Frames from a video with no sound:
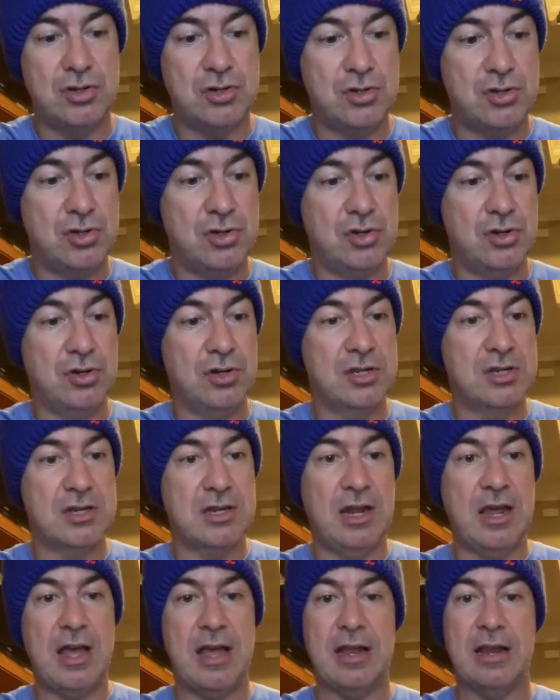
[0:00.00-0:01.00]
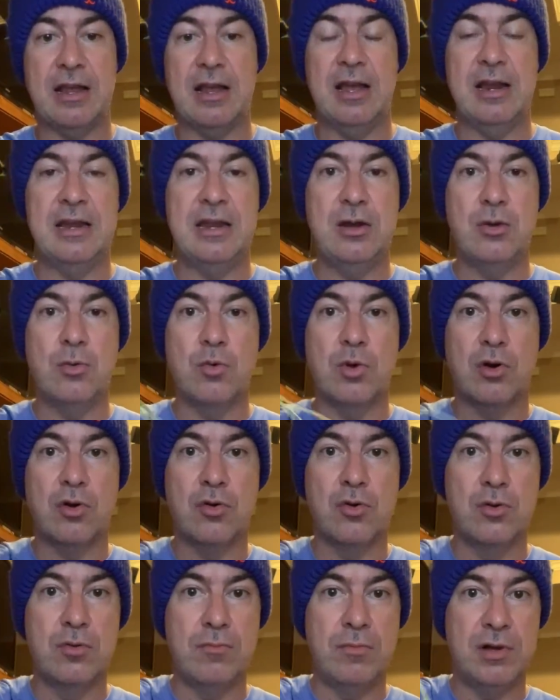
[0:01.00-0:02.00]
Just like I need to
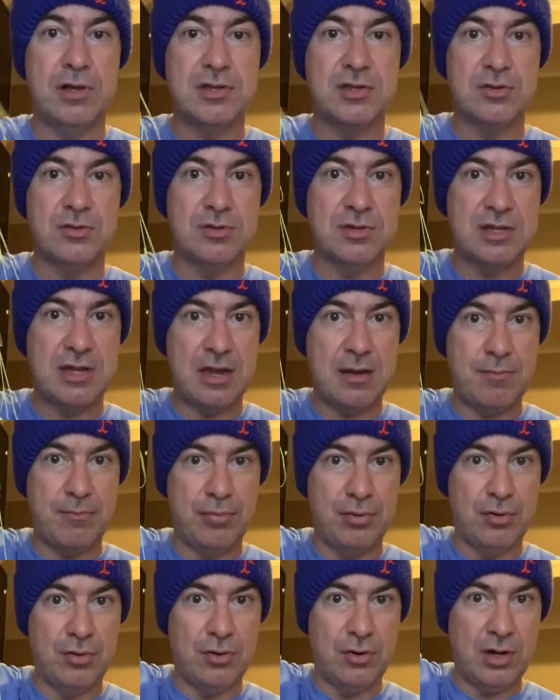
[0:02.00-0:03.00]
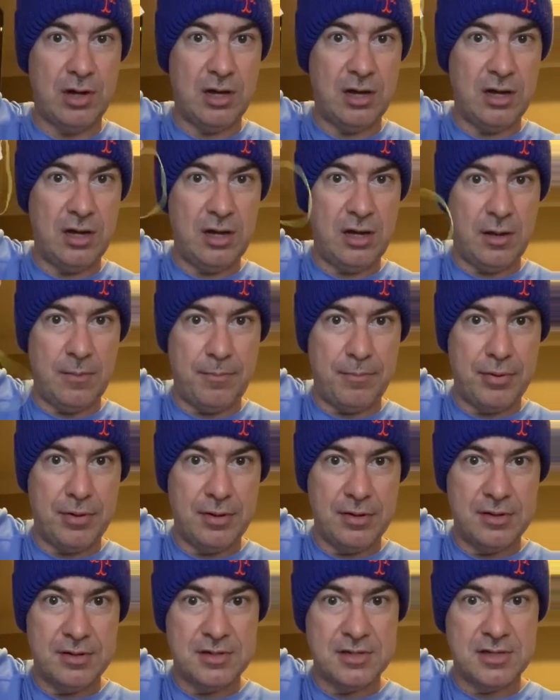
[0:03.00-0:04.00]
recruit muscles that pull up
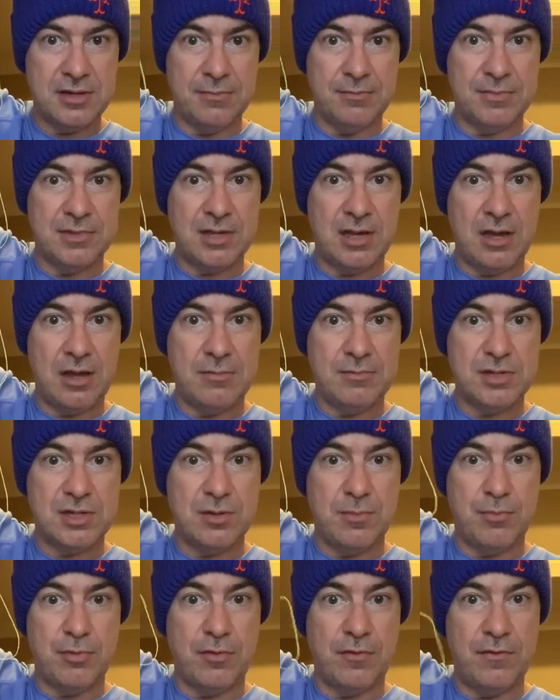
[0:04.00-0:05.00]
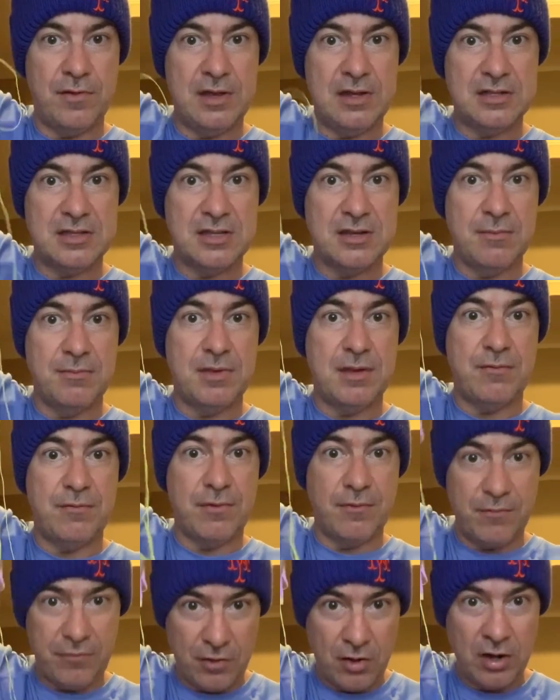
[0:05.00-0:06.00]
sometimes to prevent something
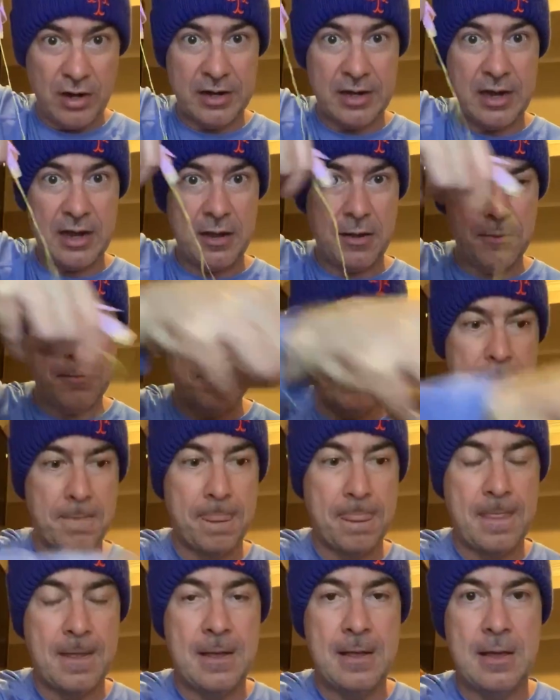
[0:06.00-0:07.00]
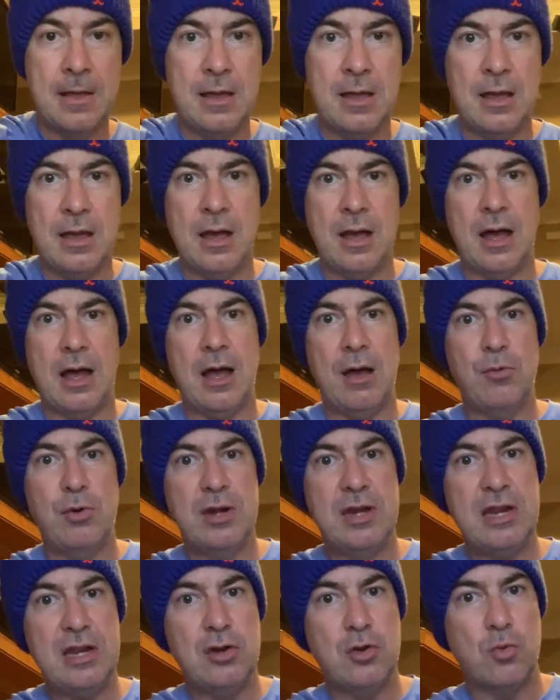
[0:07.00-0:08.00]
from falling down, I
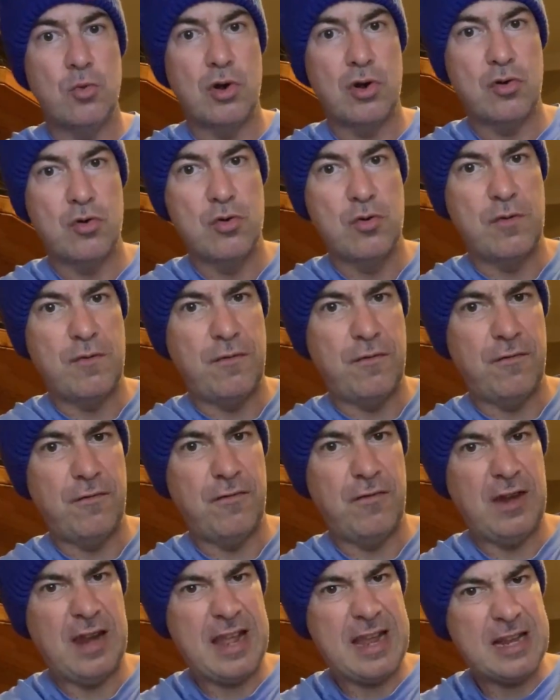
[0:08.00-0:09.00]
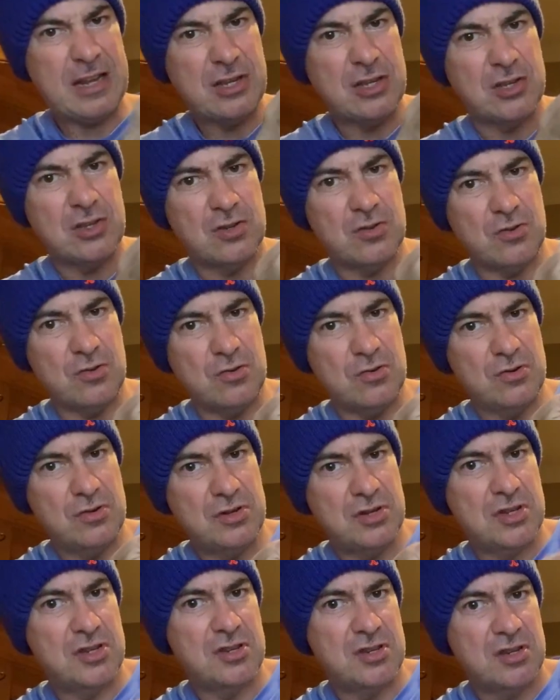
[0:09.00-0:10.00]
would need to recruit
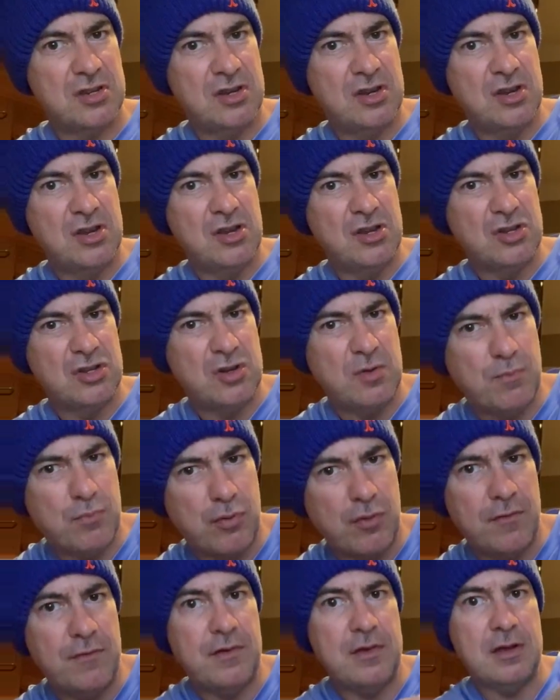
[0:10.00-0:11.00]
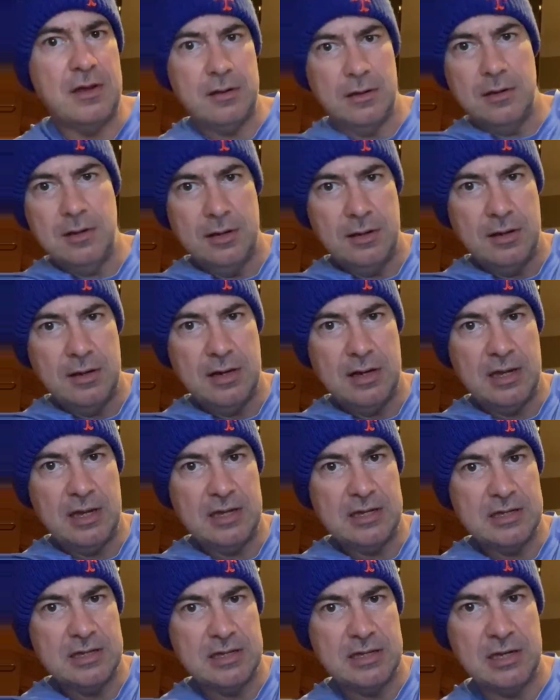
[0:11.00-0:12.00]
flexors to prevent
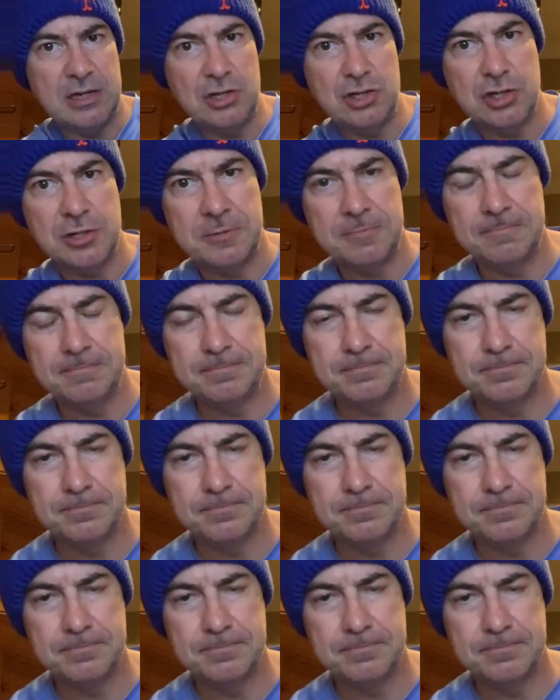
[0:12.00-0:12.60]
extension.